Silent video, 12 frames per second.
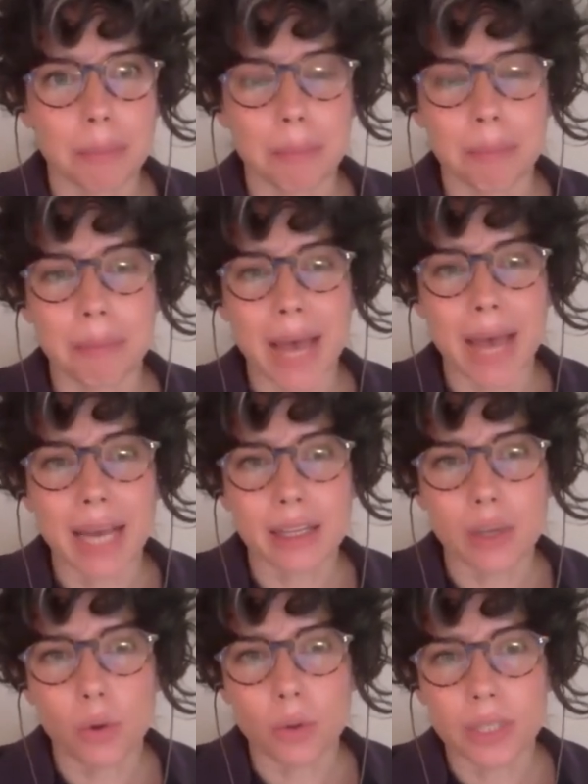back in the
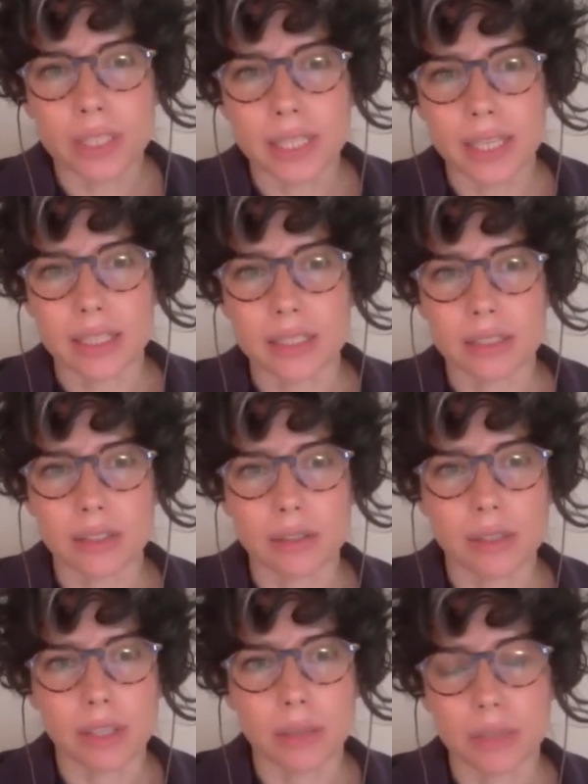olden days,
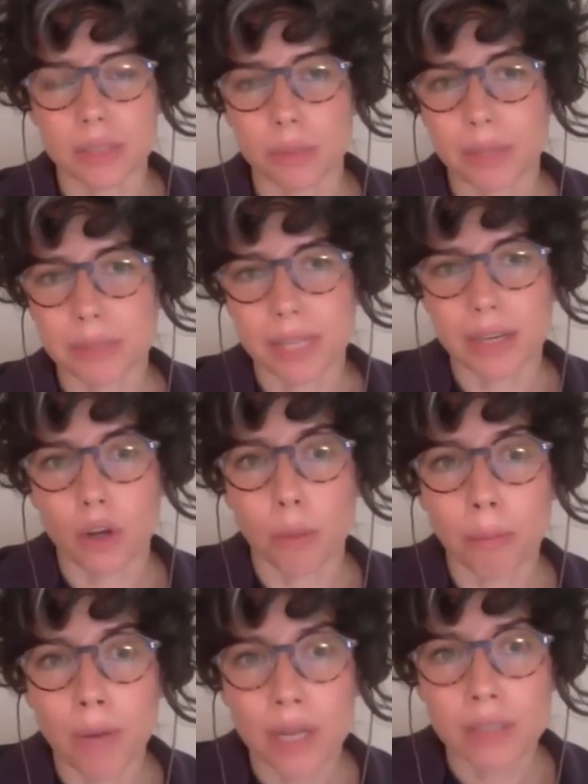there was a website called
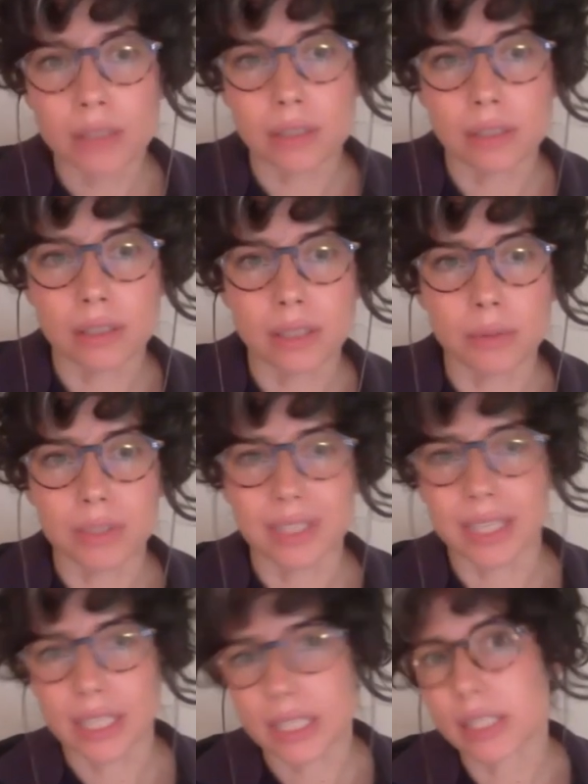Monster that was
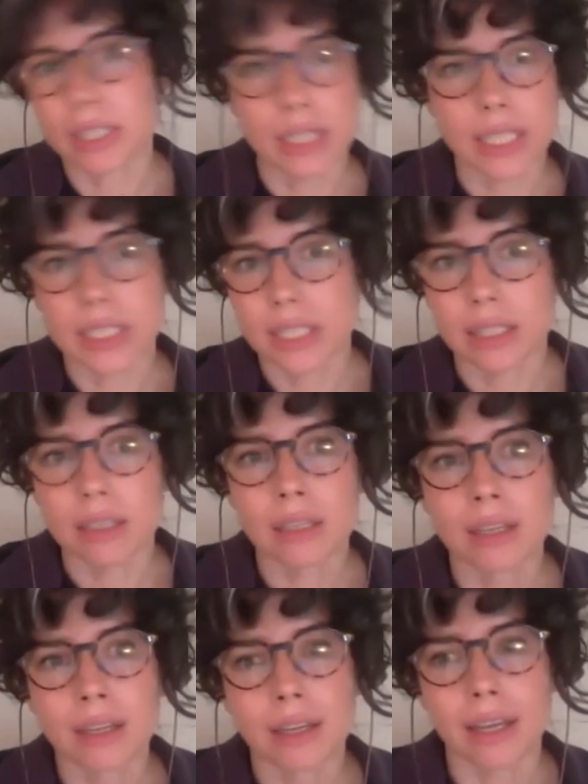like LinkedIn,
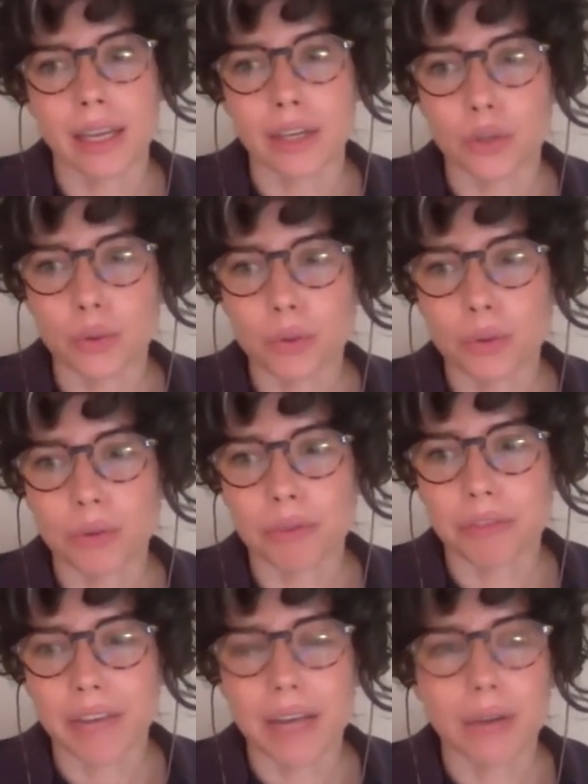and Google
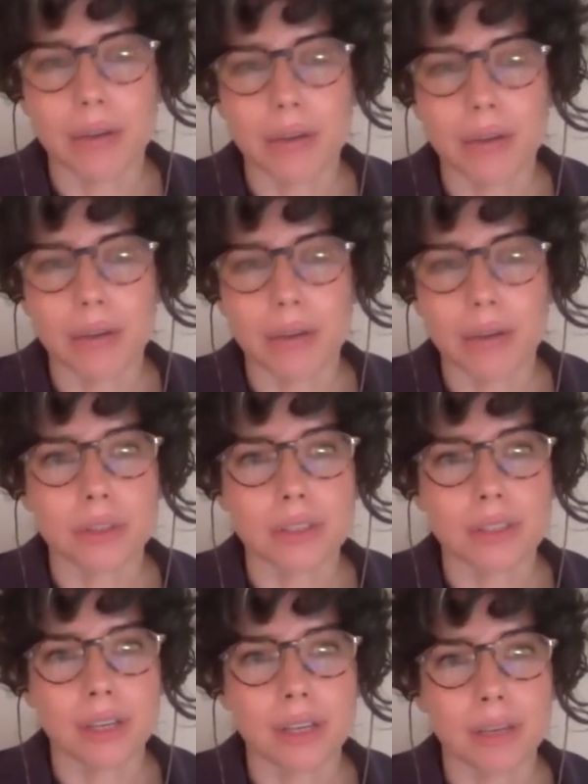found
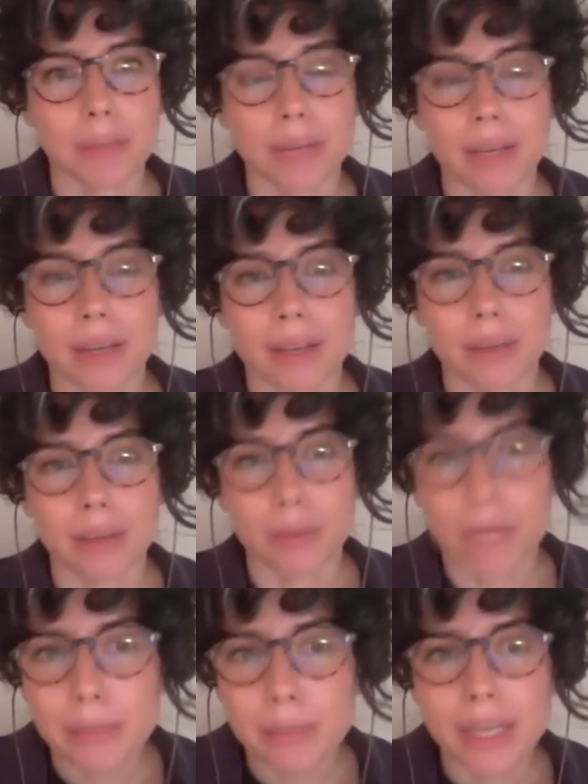uh, my
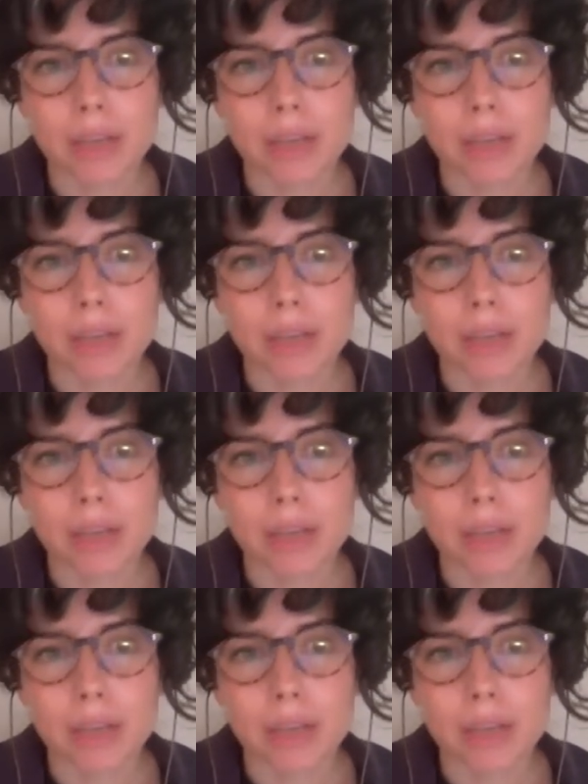resume on